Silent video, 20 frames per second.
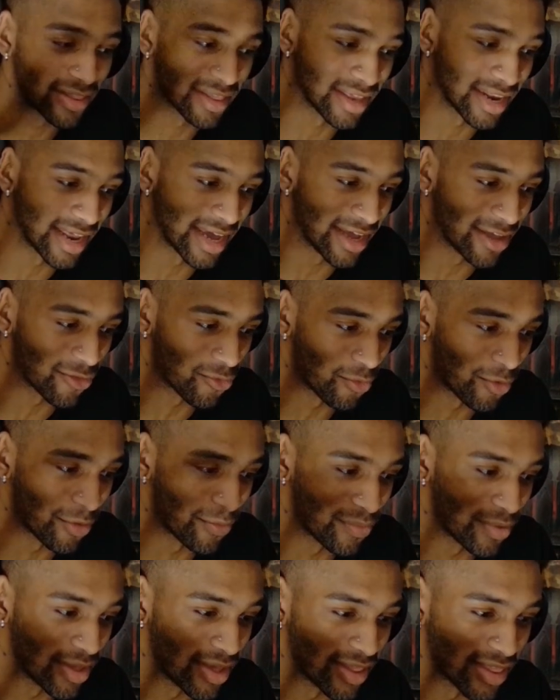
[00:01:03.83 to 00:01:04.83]
Today is
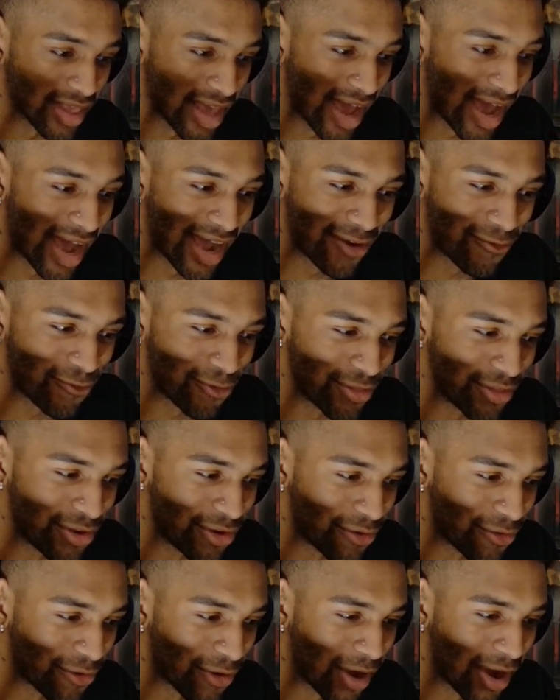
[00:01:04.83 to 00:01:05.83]
One Piece. I really
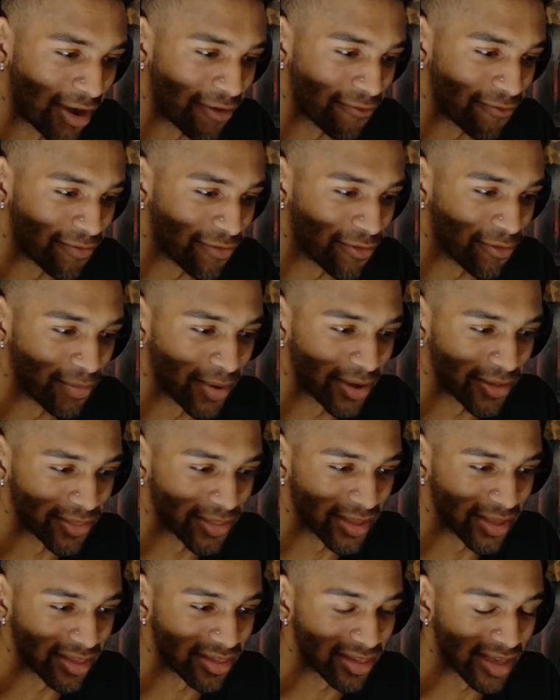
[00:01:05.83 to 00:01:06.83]
don't know how I feel about
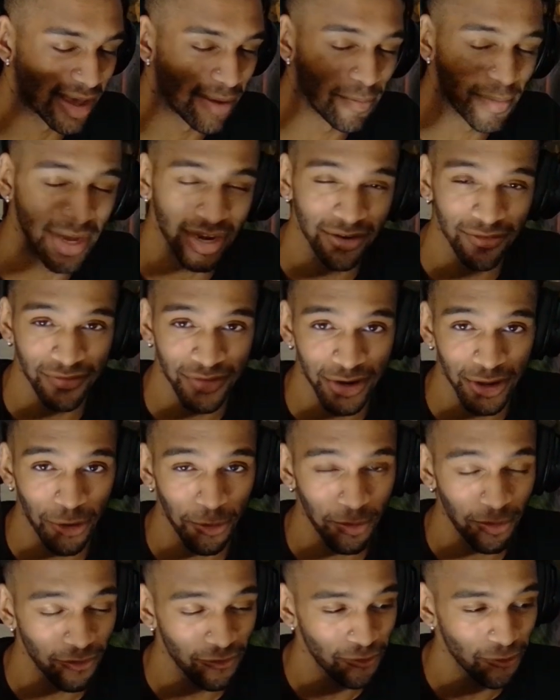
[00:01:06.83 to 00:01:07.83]
this. I made a video
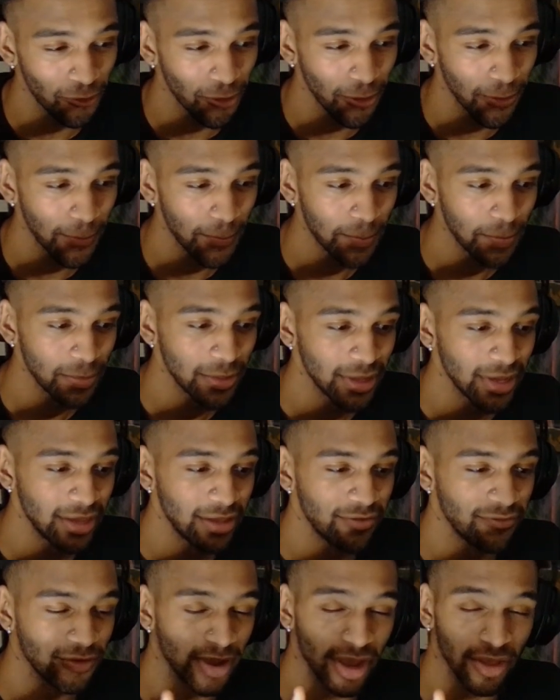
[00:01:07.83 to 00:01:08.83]
before,
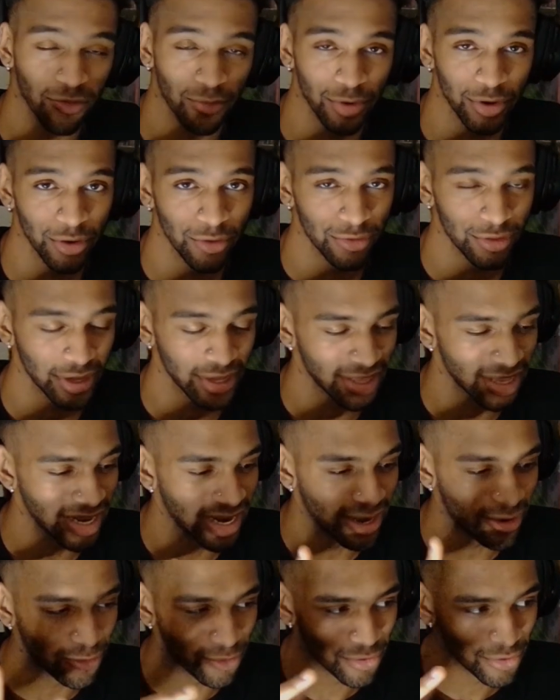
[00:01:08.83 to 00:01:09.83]
if you guys want to go check that
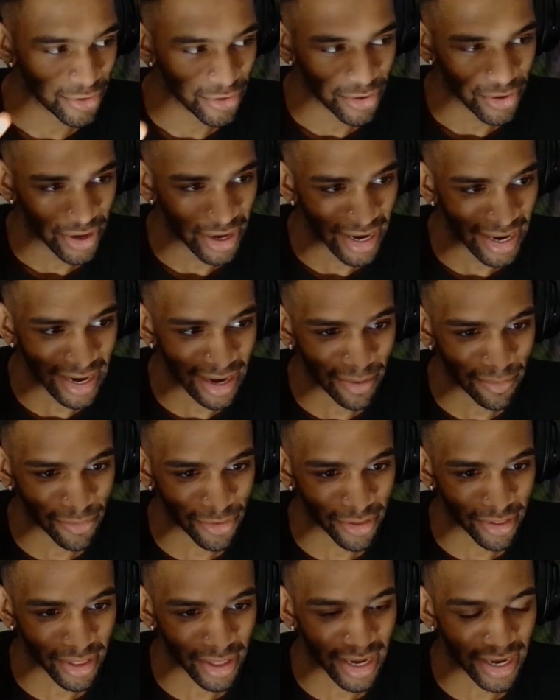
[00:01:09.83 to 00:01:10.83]
out, and I'm
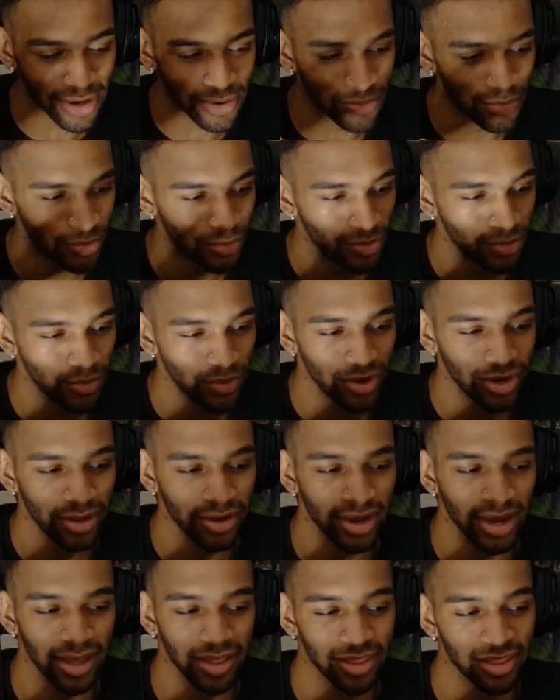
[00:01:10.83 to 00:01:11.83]
just like, what do
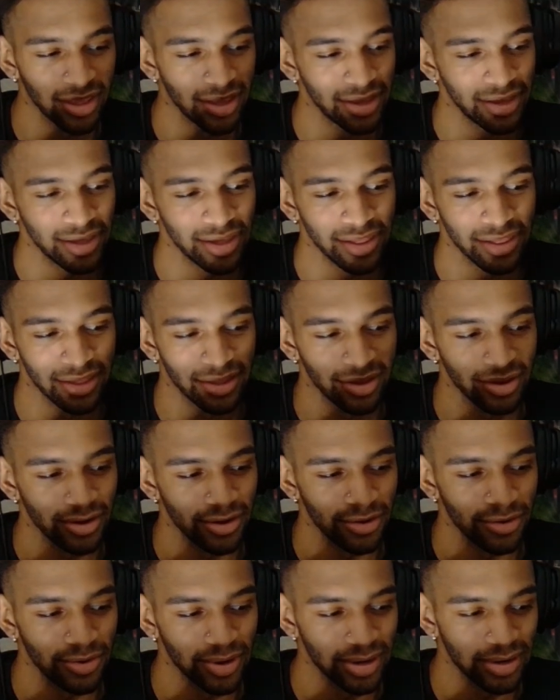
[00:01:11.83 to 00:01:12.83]
you guys think is going to
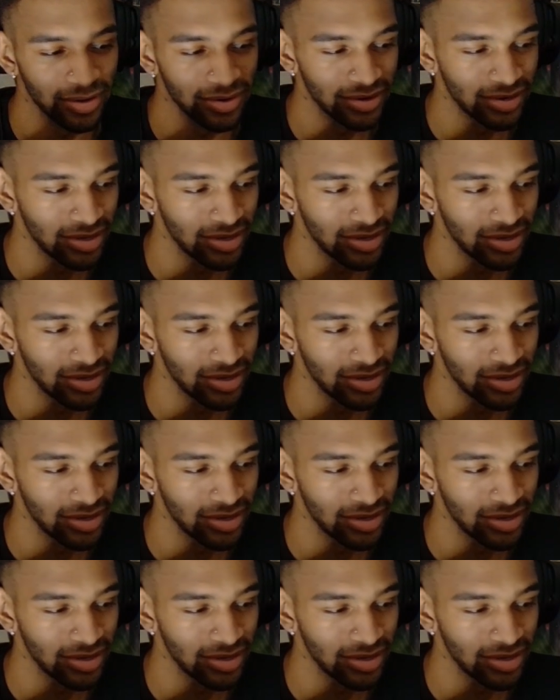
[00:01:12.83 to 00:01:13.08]
go down?